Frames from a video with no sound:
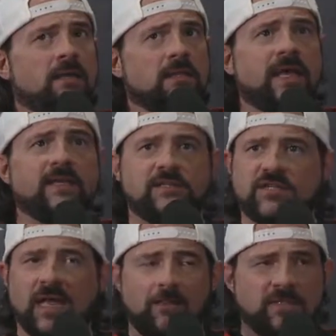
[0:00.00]
ladies
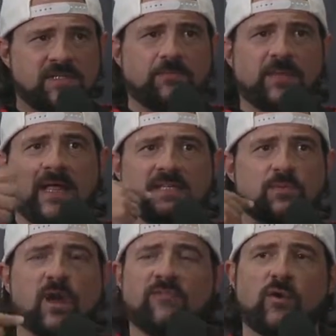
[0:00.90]
and gentlemen, is a place
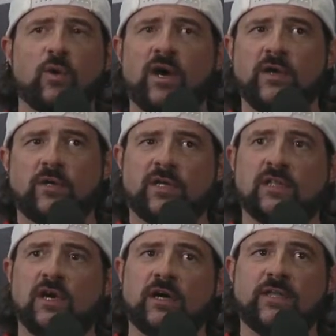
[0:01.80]
where everywhere you
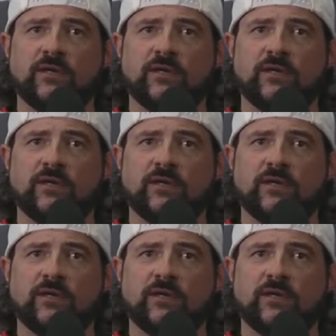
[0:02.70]
can look, you